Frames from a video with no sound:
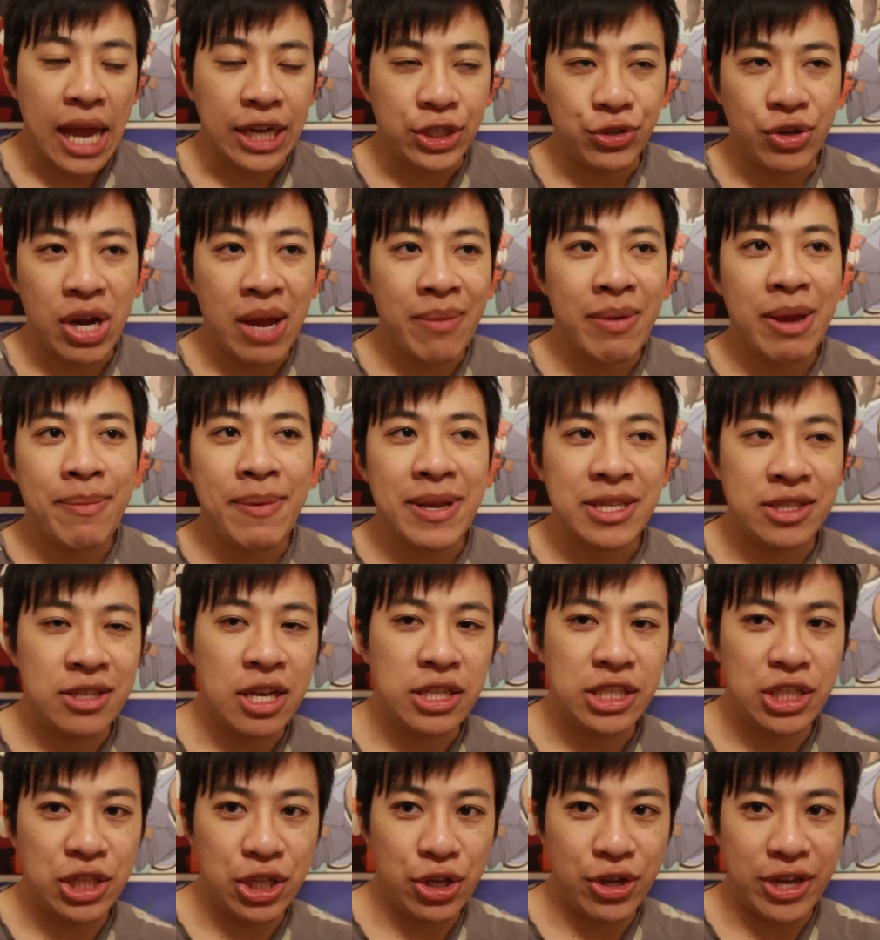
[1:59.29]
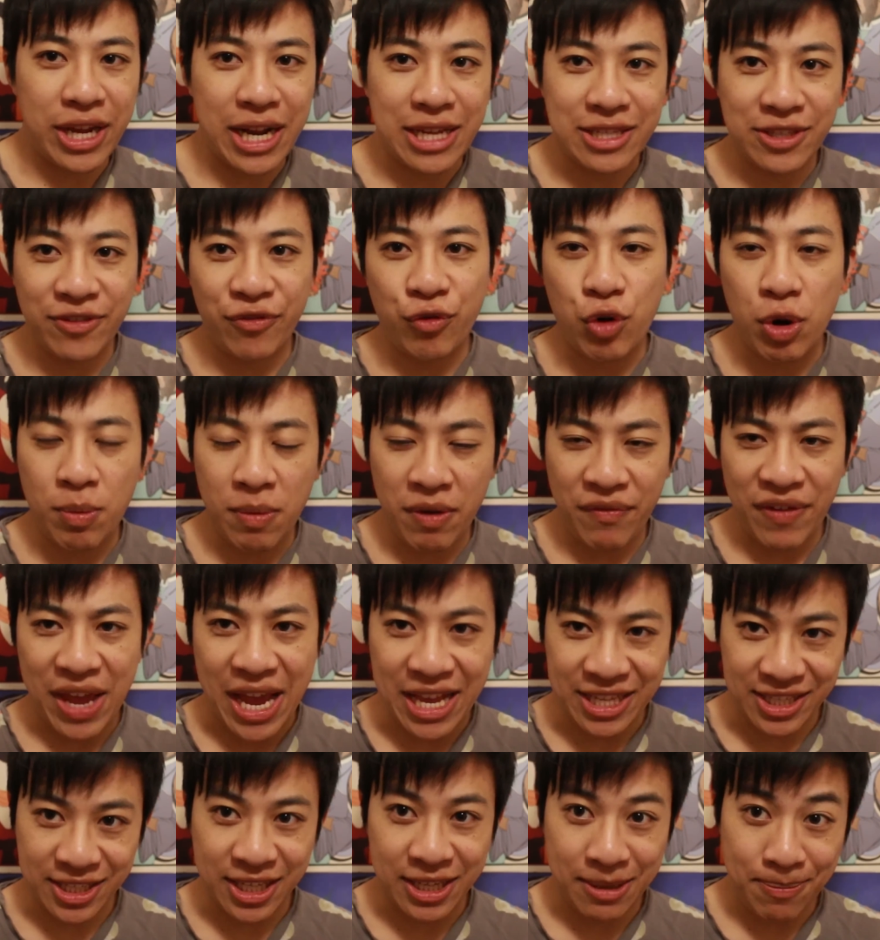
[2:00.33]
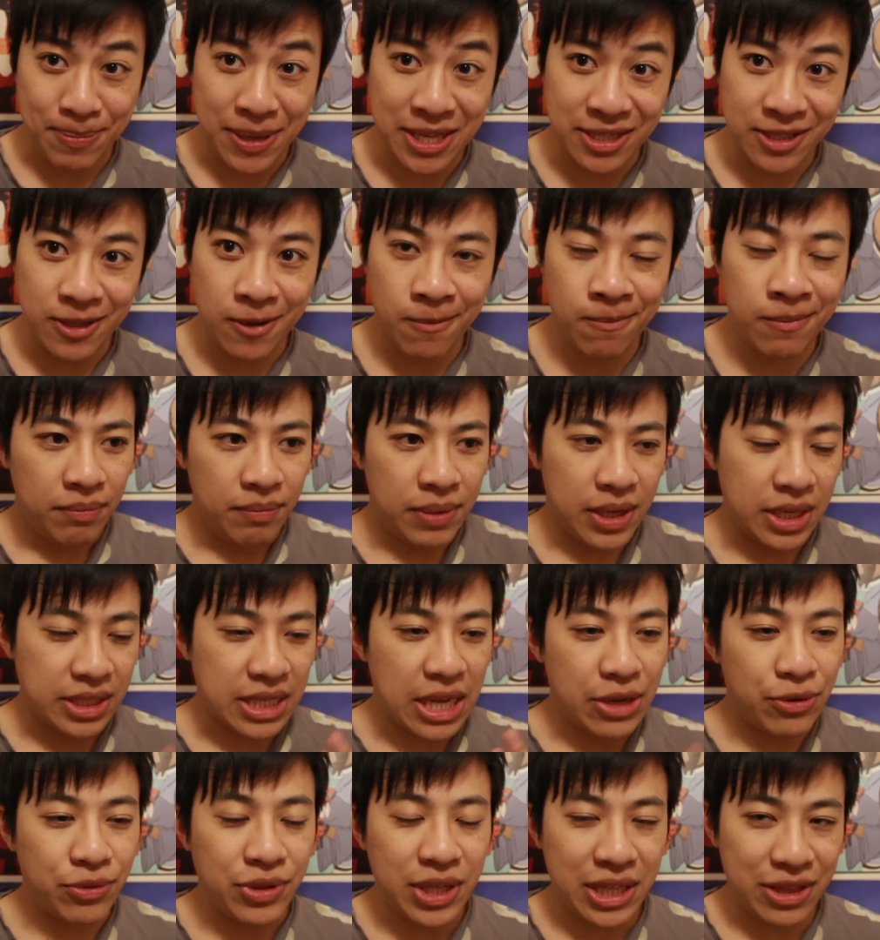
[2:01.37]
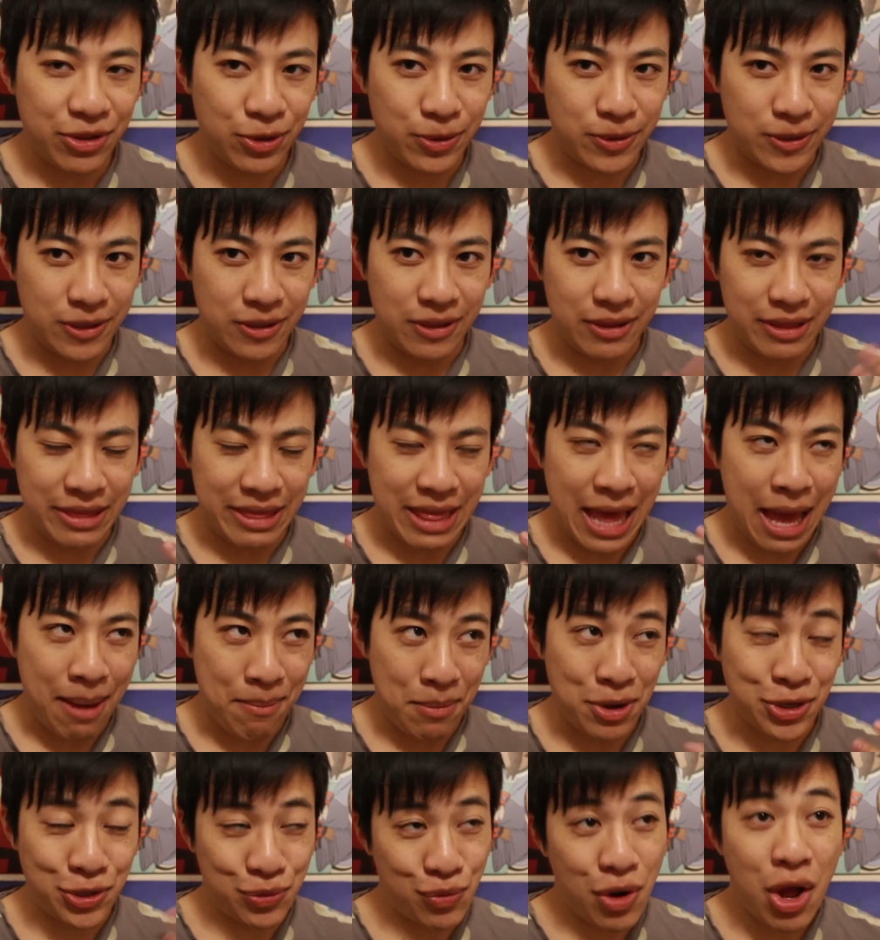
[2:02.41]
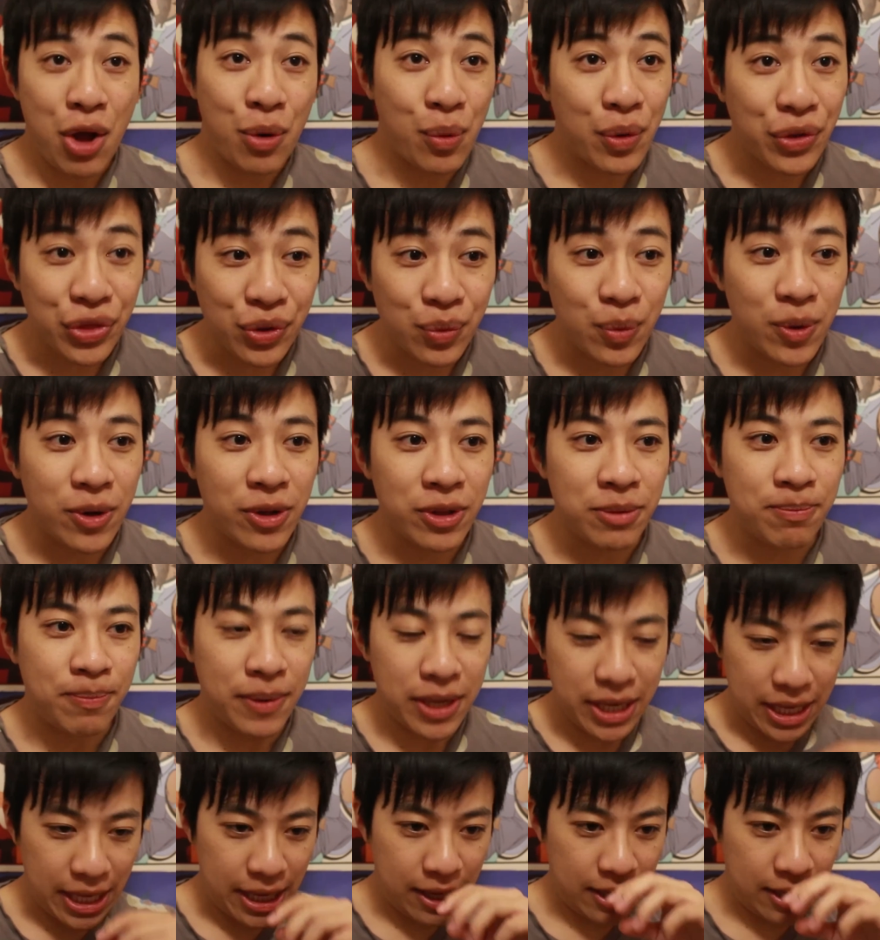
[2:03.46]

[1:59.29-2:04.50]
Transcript: I try my best not to look at it as a form of escapism, because I don't think there's that much wrong with the world, but